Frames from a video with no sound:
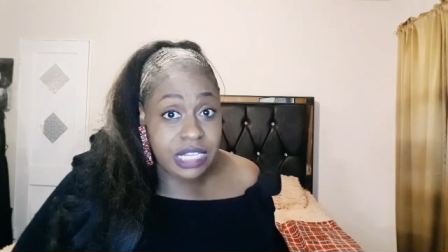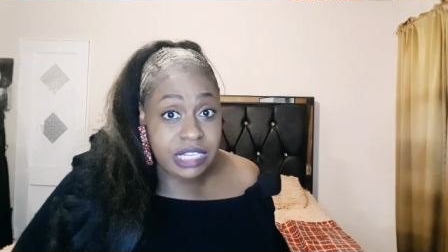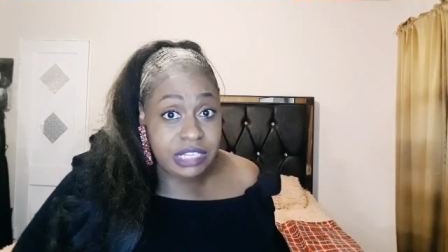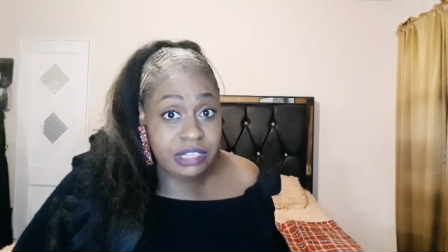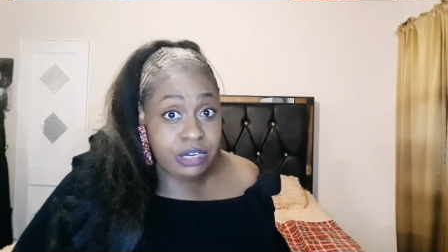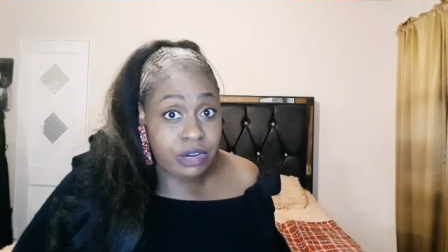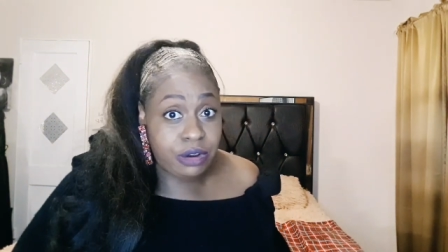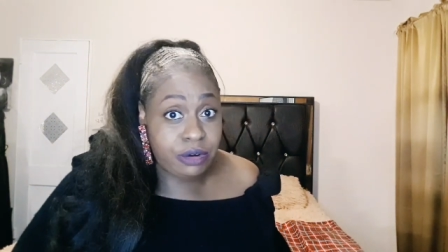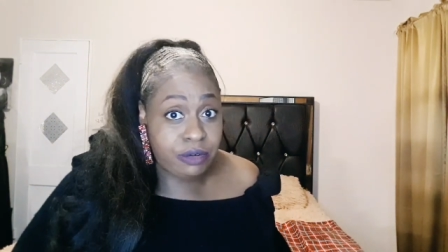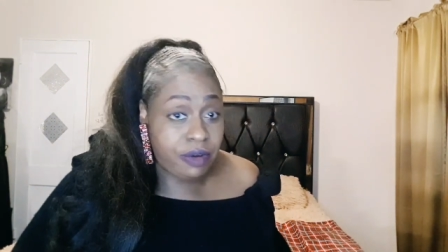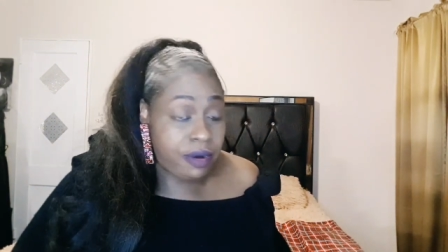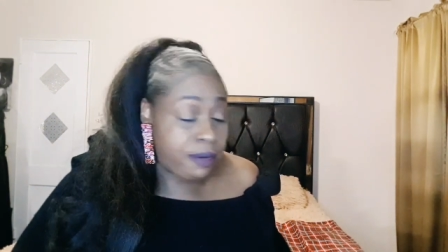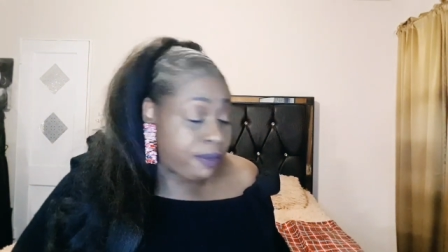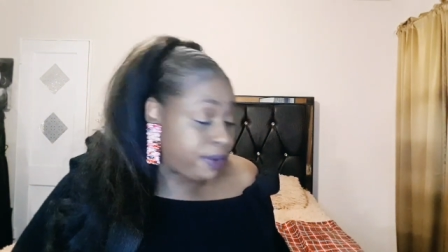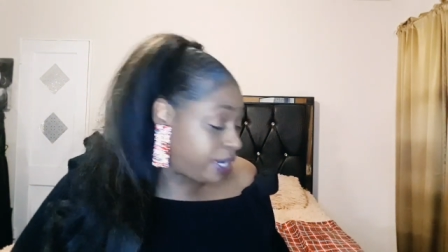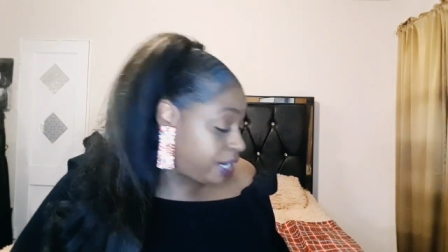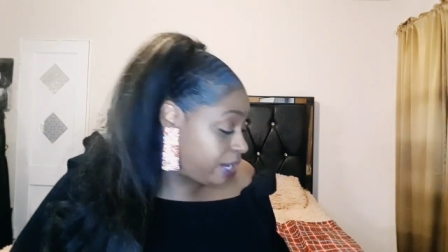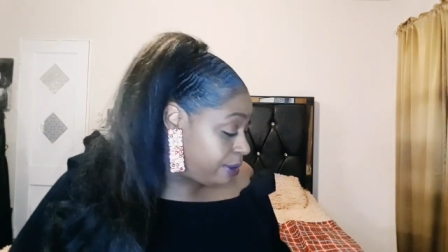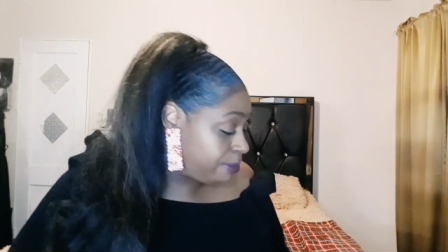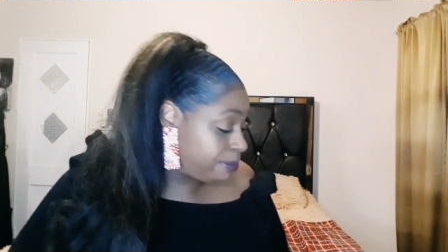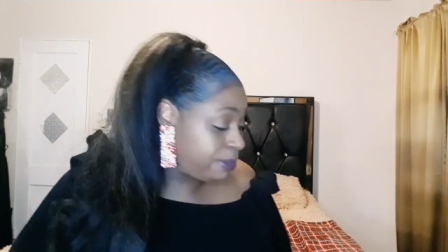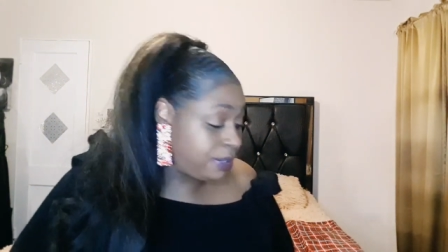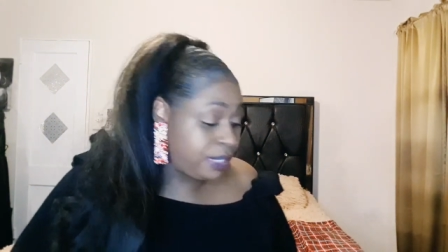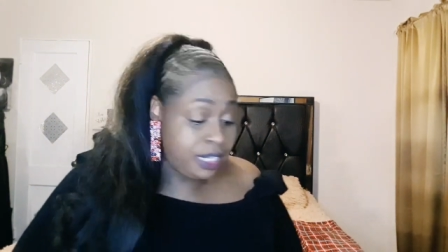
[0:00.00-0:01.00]
You know, growing
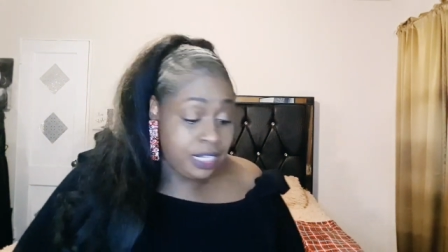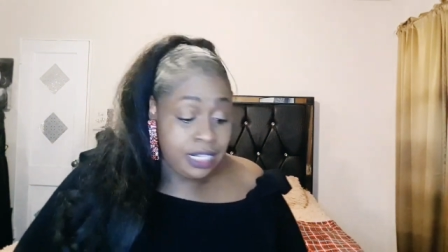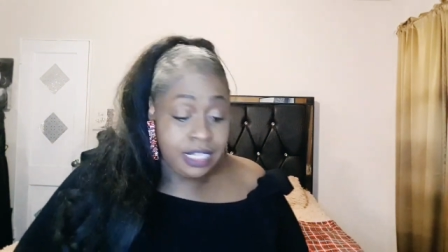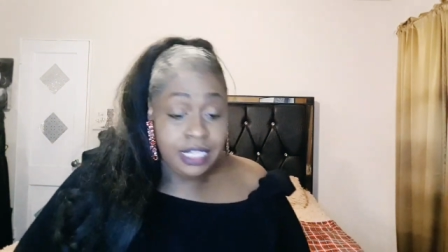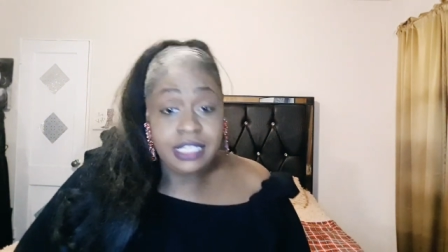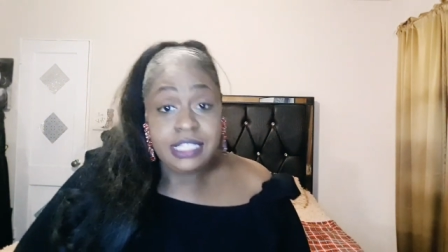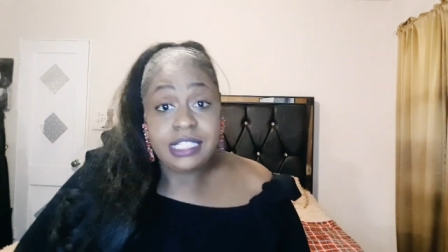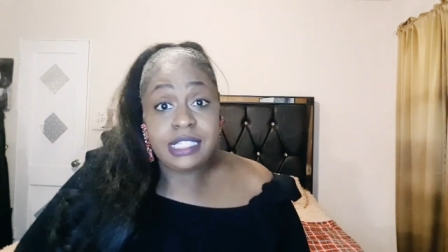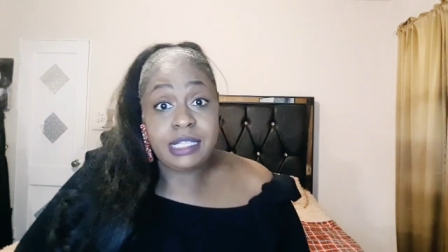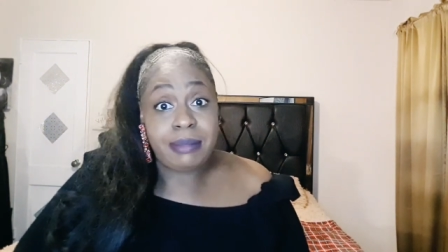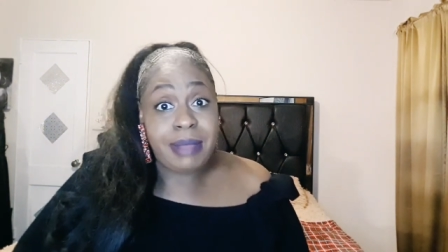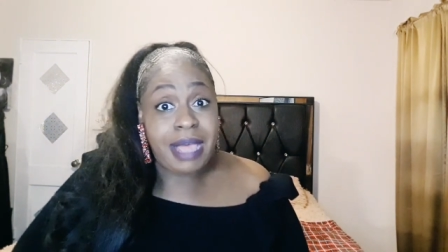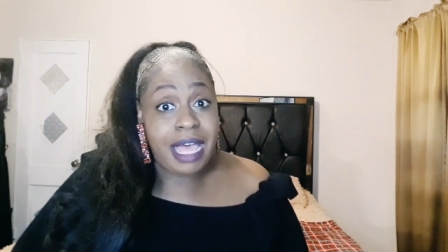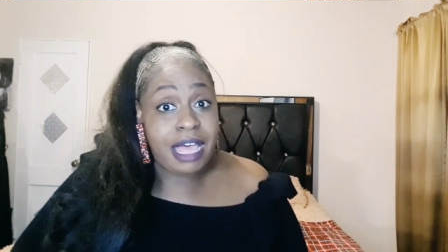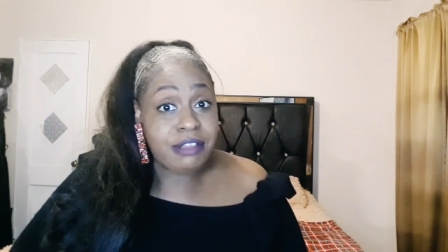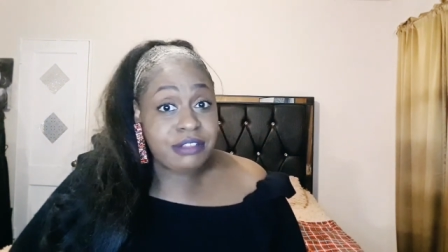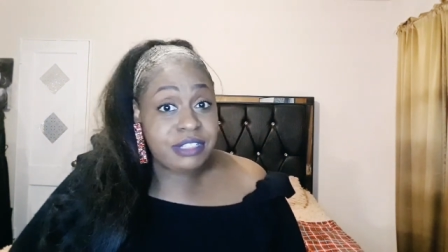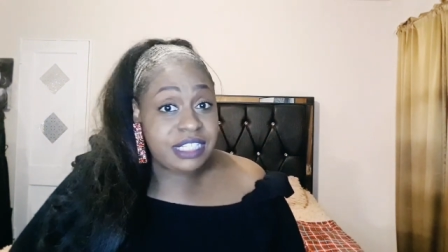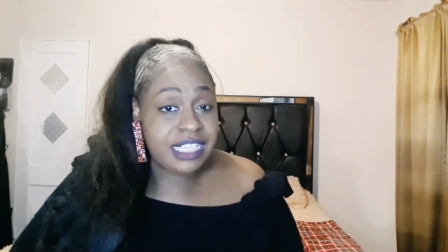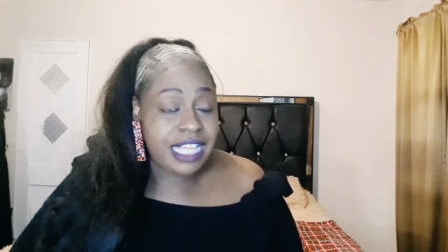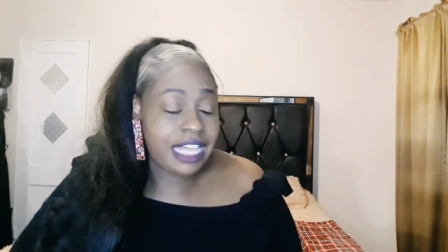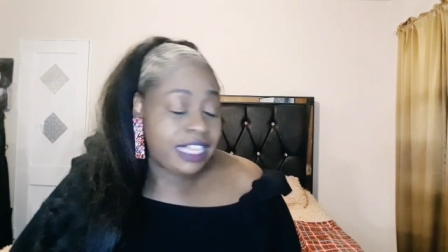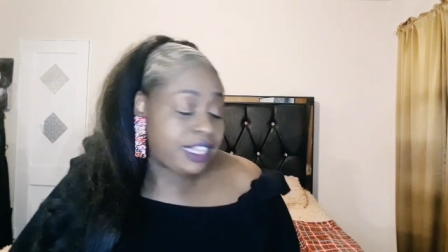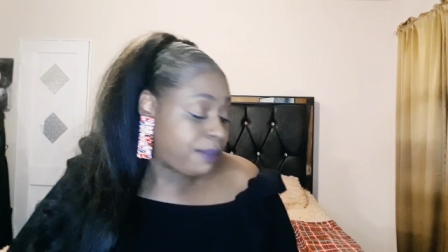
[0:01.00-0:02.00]
up, some
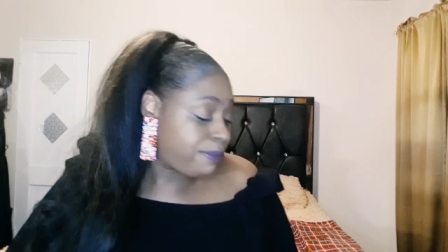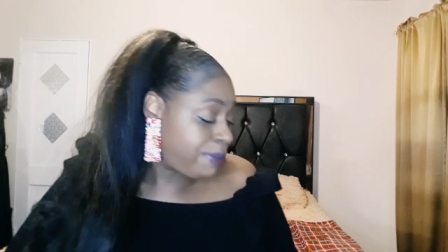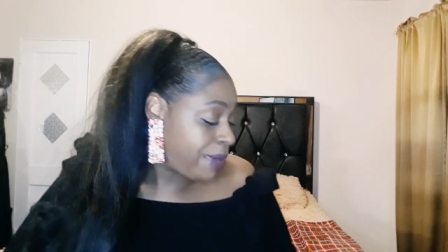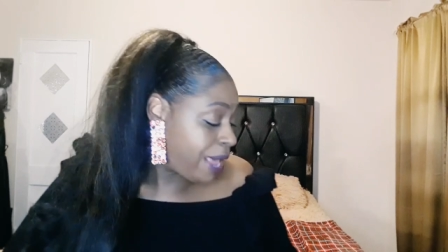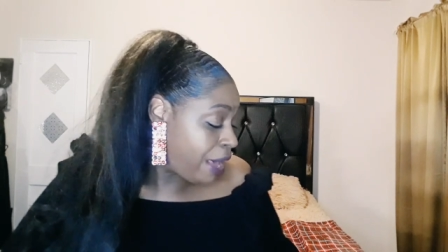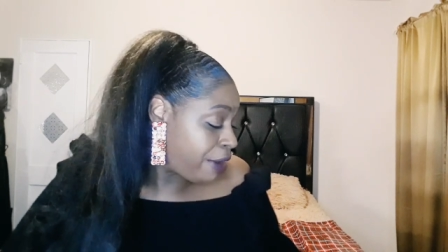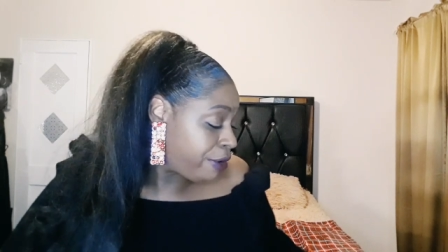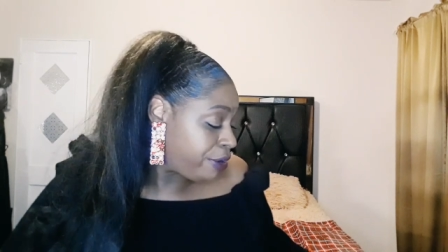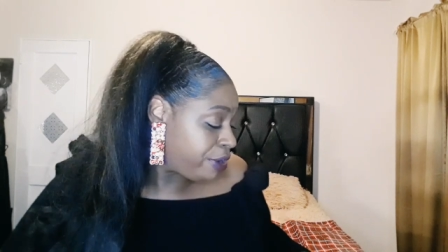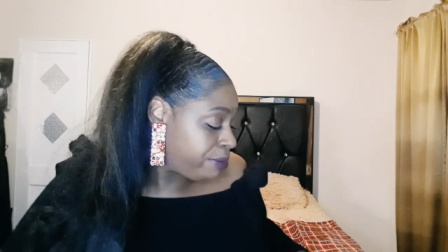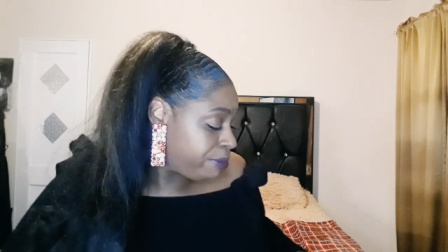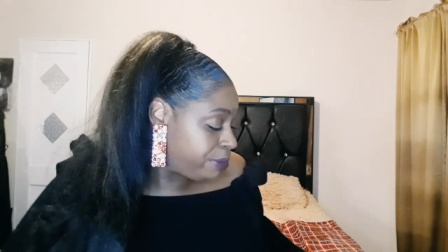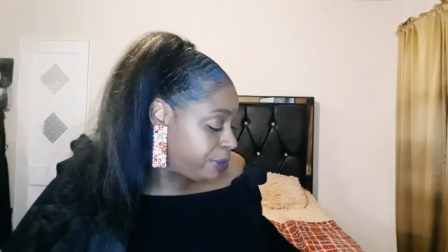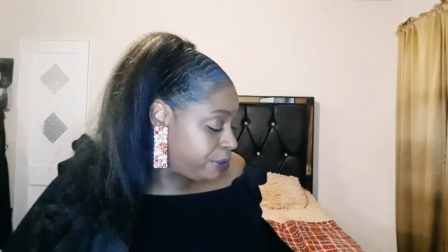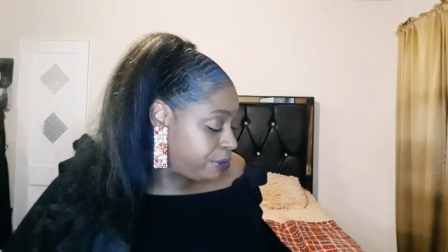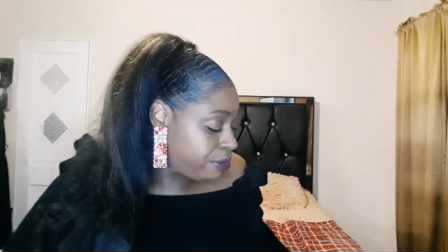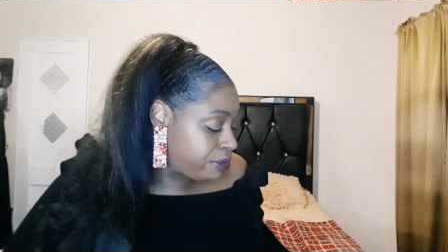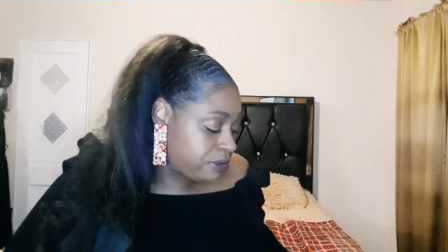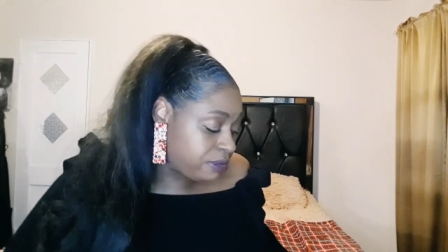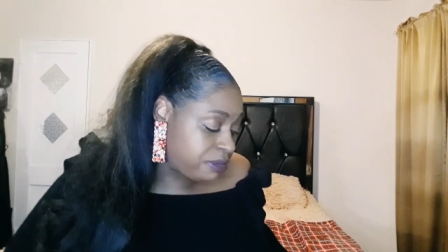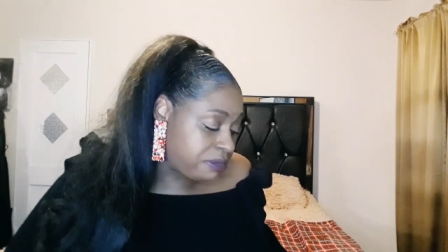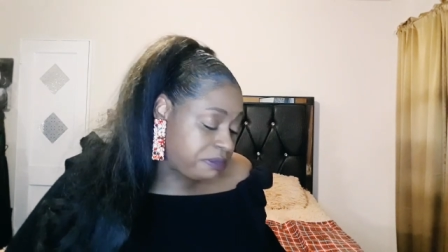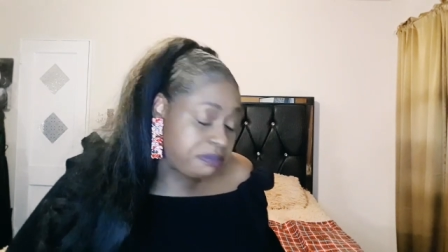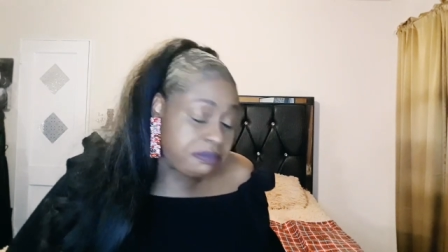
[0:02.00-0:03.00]
houses had the powdered
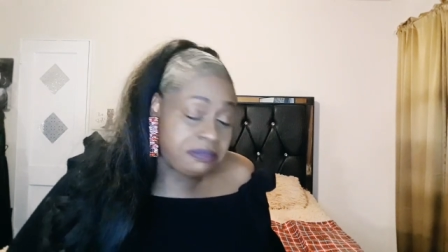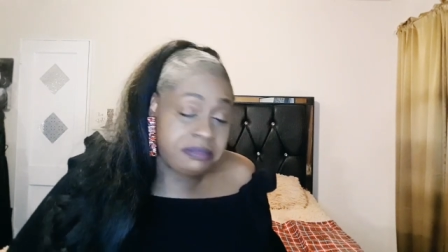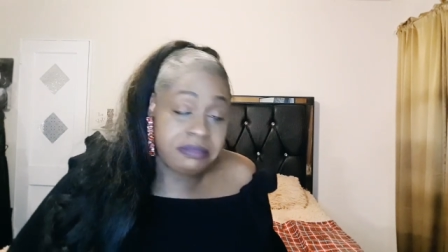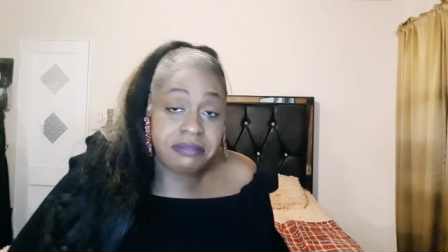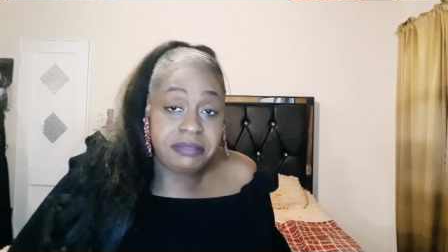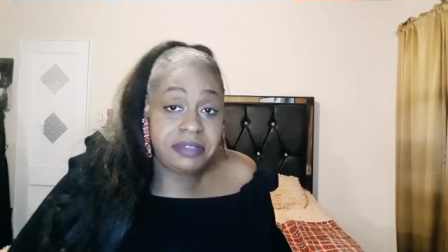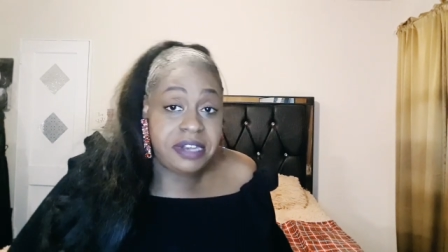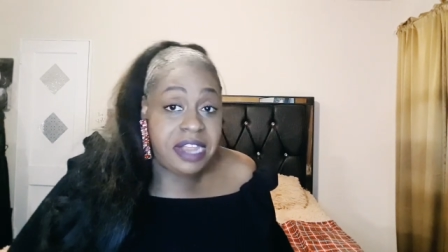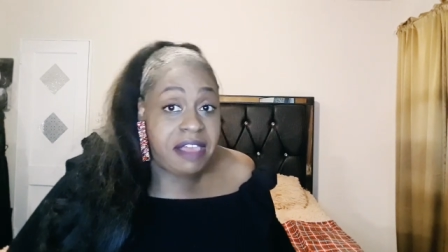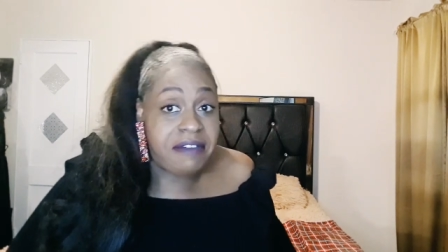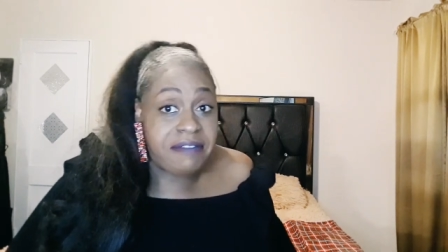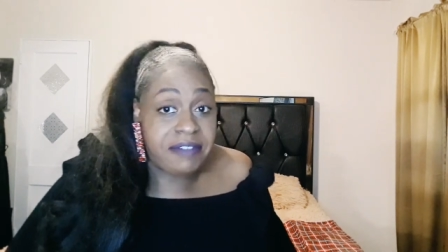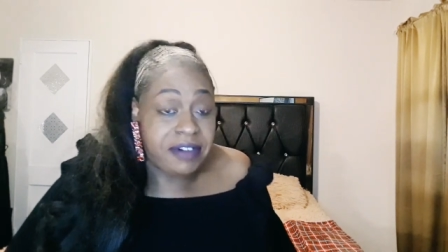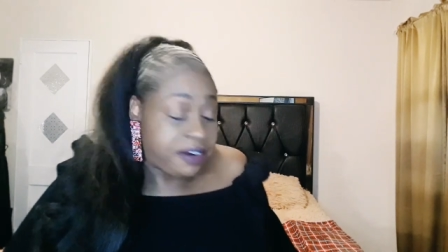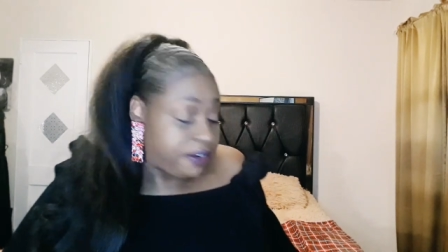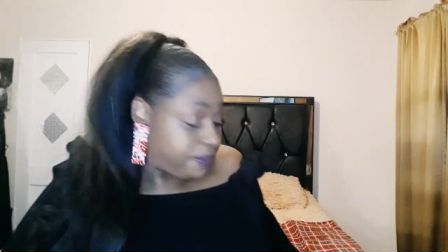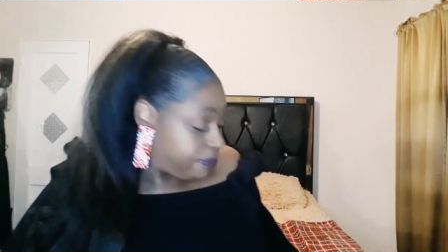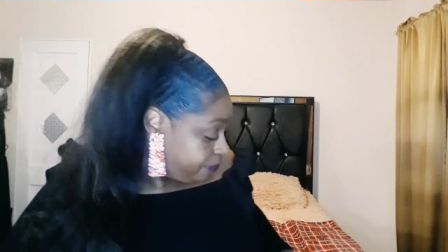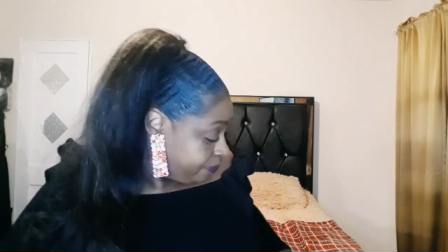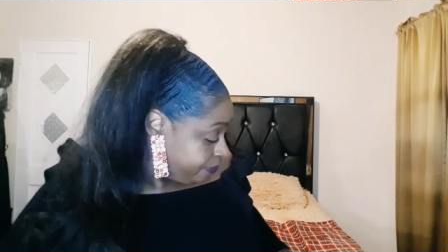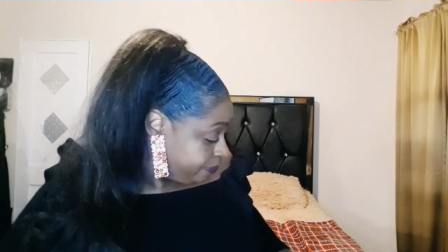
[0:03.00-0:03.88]
milk. Never.